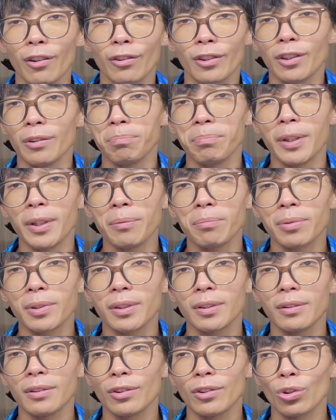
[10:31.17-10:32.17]
the beeps,
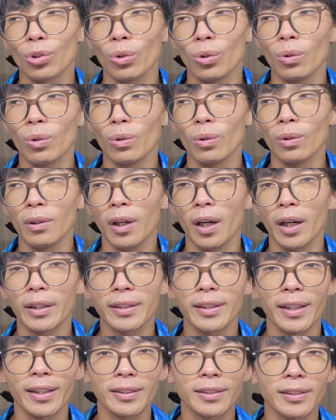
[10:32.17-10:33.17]
so I
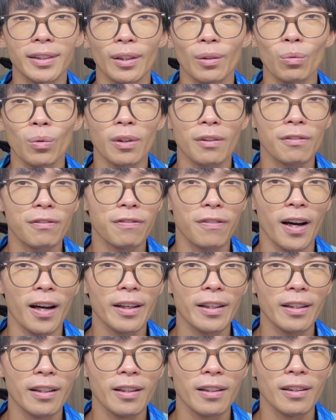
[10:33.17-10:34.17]
guess they work
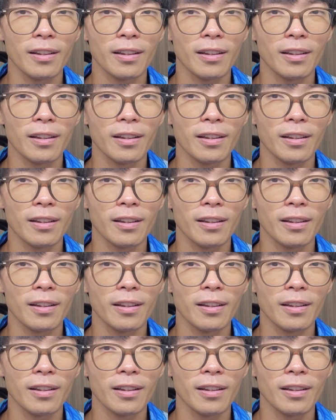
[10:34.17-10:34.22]
fine.